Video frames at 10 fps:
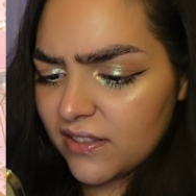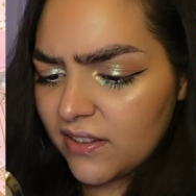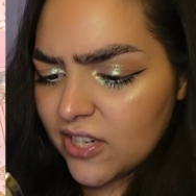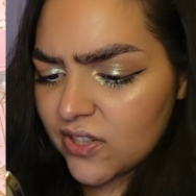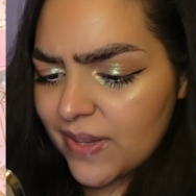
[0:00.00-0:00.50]

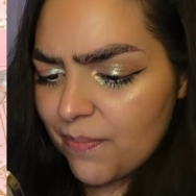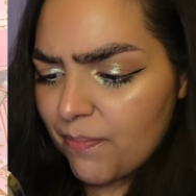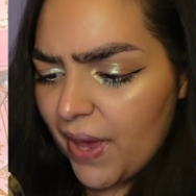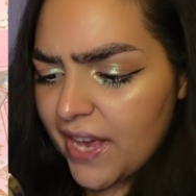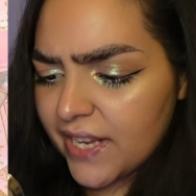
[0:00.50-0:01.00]
There's a
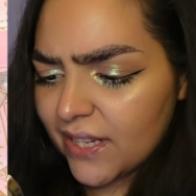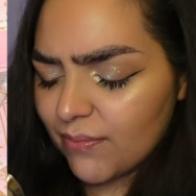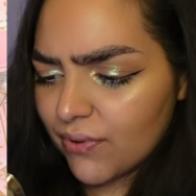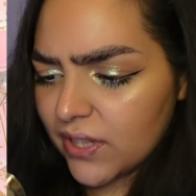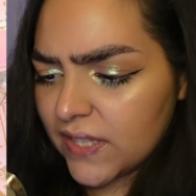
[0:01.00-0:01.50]
bank
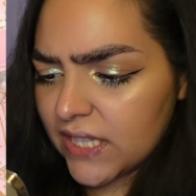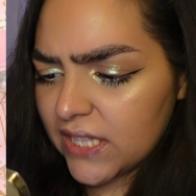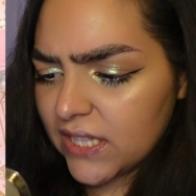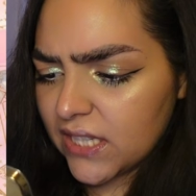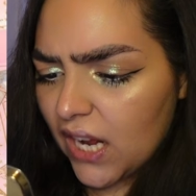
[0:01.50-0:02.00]

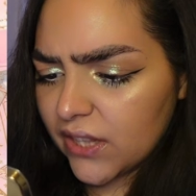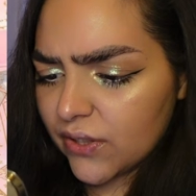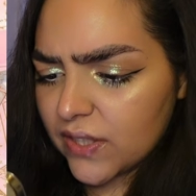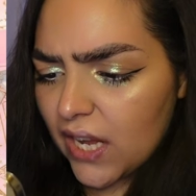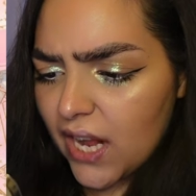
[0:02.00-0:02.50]
imprinted, dollar
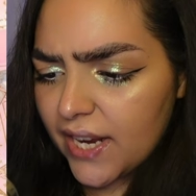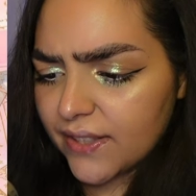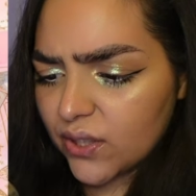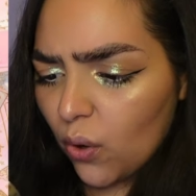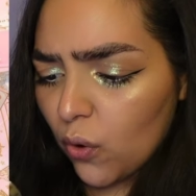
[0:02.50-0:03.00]

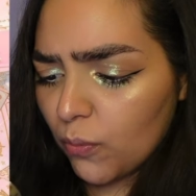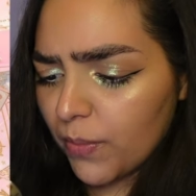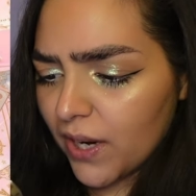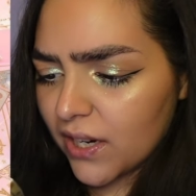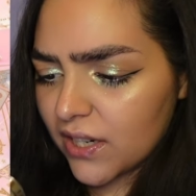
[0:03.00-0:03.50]
signs, gold
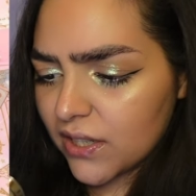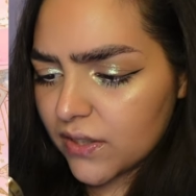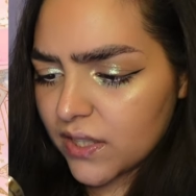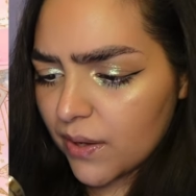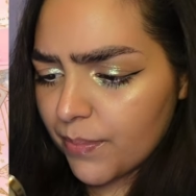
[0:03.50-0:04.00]

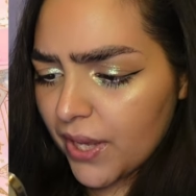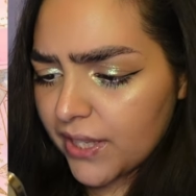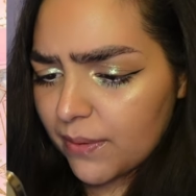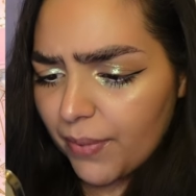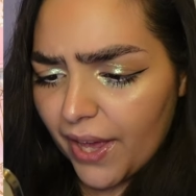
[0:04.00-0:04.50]
bars, a
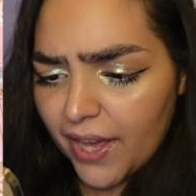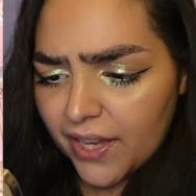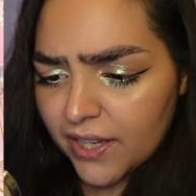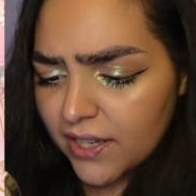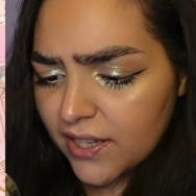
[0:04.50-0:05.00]
piggy
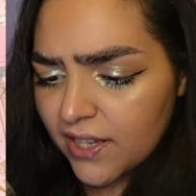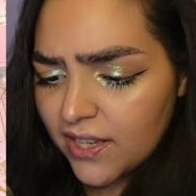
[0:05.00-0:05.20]
bank.